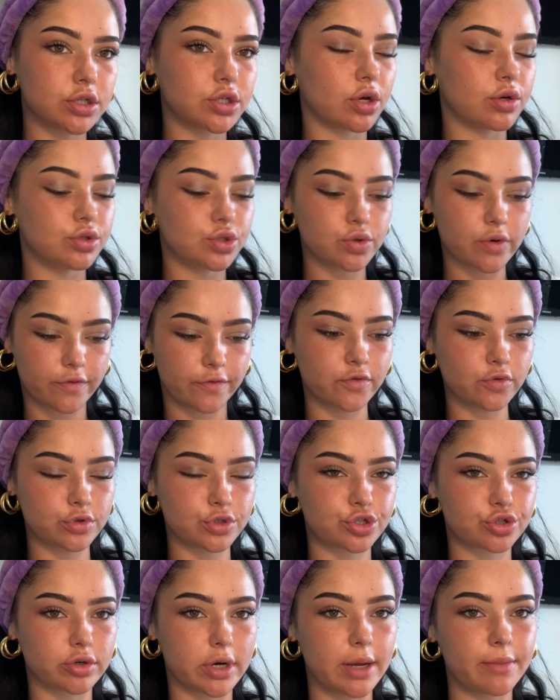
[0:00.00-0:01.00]
Don't do a full
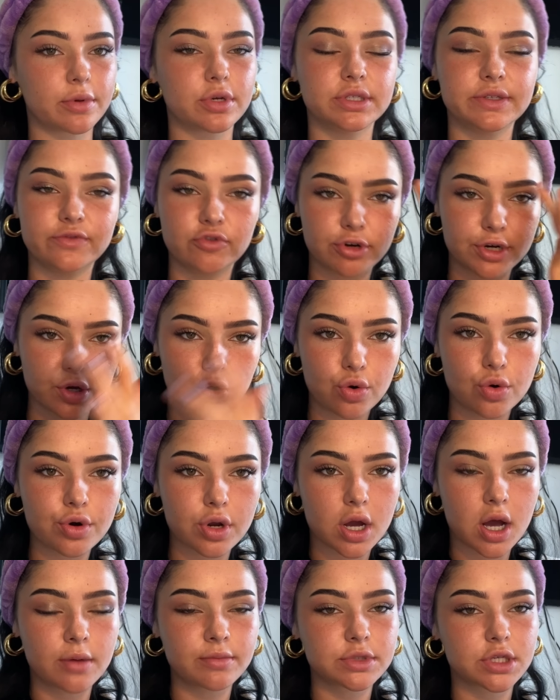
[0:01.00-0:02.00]
strip, because if you're in a corner
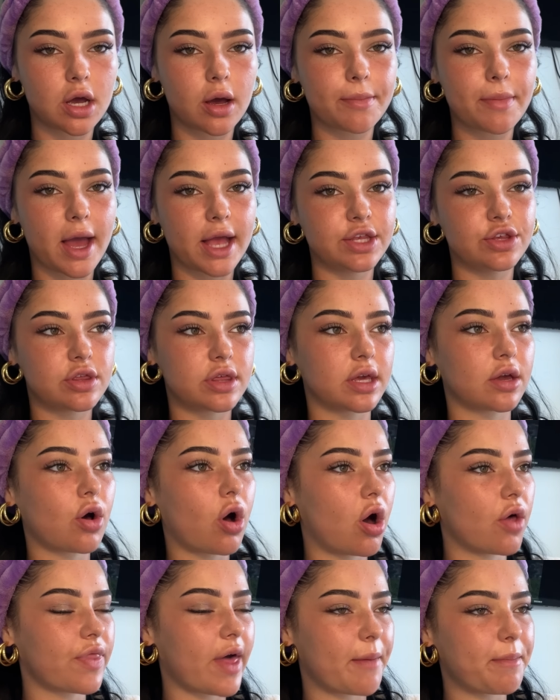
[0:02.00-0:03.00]
comes up and you think,
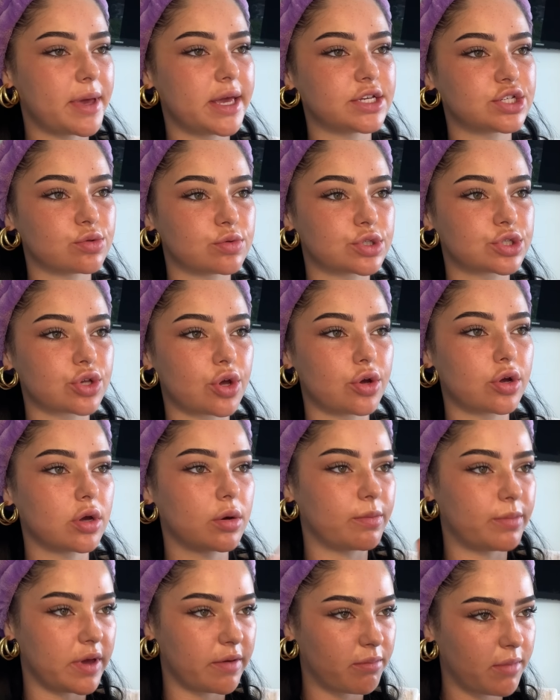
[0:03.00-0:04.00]
oh, that picture was so
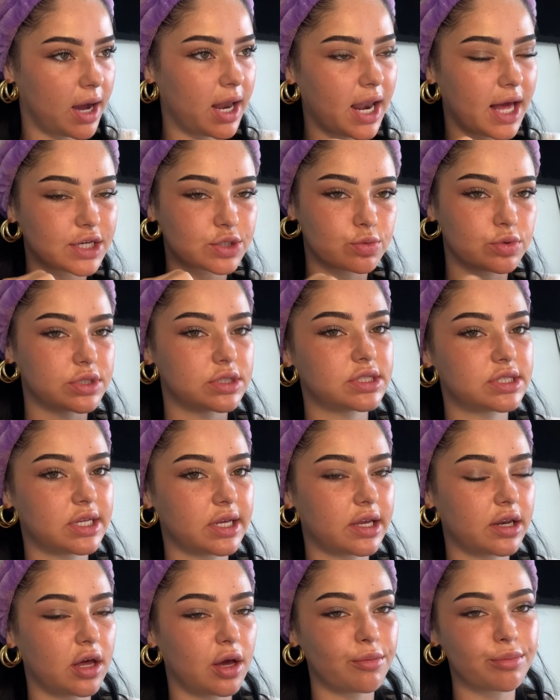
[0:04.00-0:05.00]
good, but if my lash wasn't
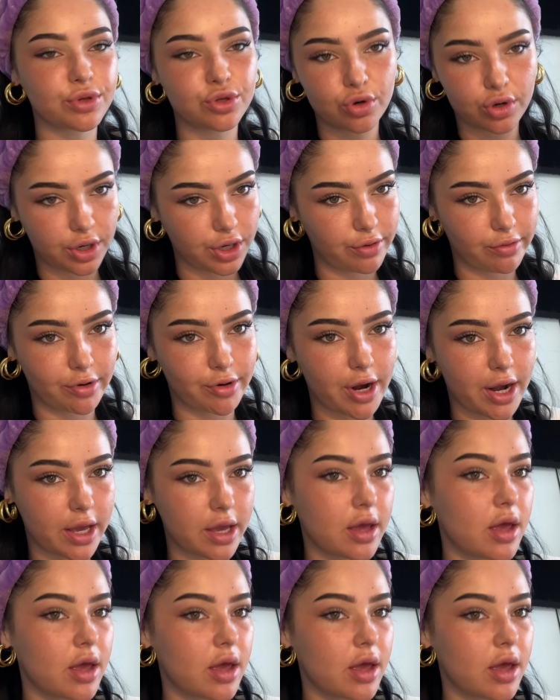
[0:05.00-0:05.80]
sticking up, you're gonna regret it.